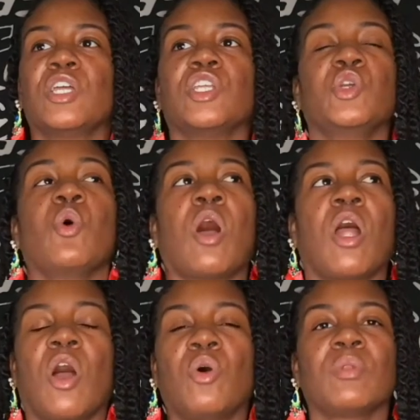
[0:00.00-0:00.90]
you are
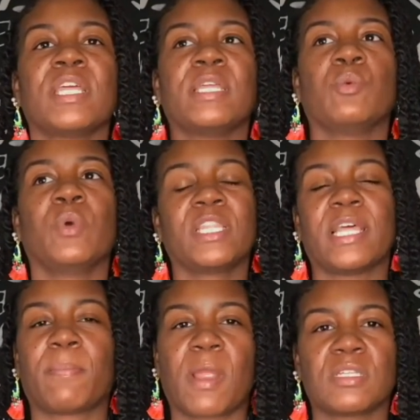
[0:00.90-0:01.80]
only with
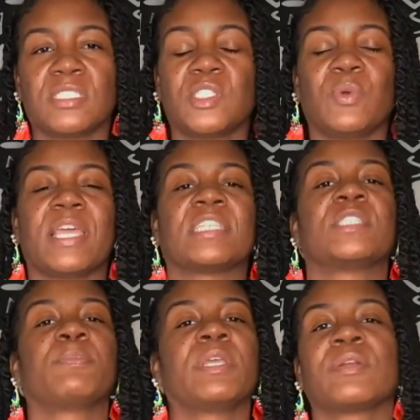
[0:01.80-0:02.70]
that person to
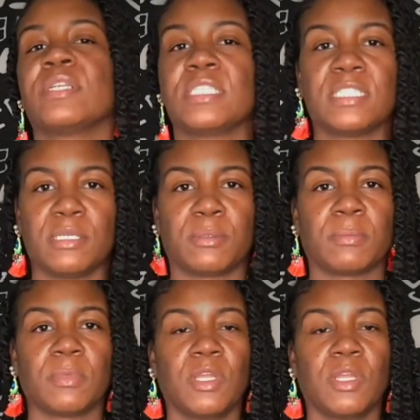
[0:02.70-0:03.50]
experience them.